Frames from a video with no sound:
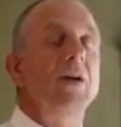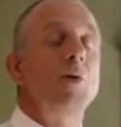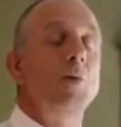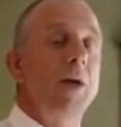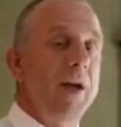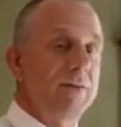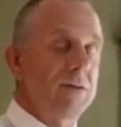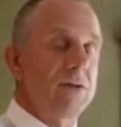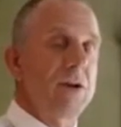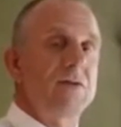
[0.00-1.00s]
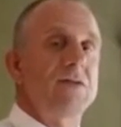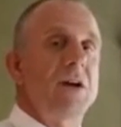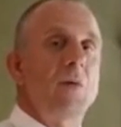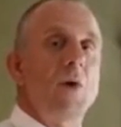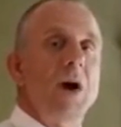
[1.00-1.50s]
you will have to charge
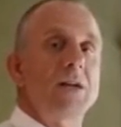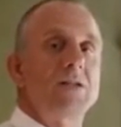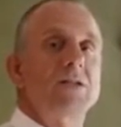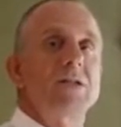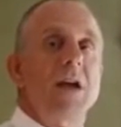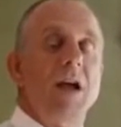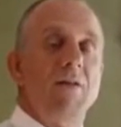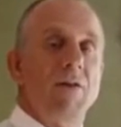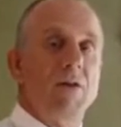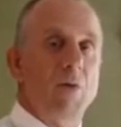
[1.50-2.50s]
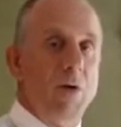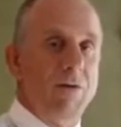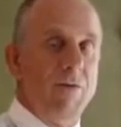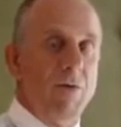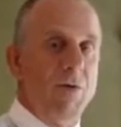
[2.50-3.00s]
that watch every
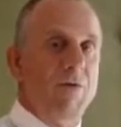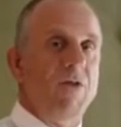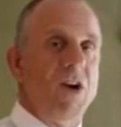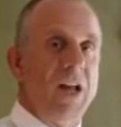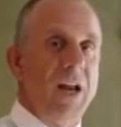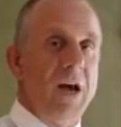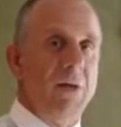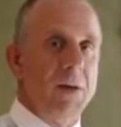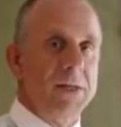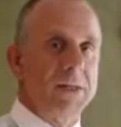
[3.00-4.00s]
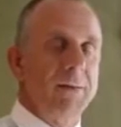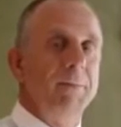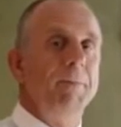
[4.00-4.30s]
24 to 48 hours.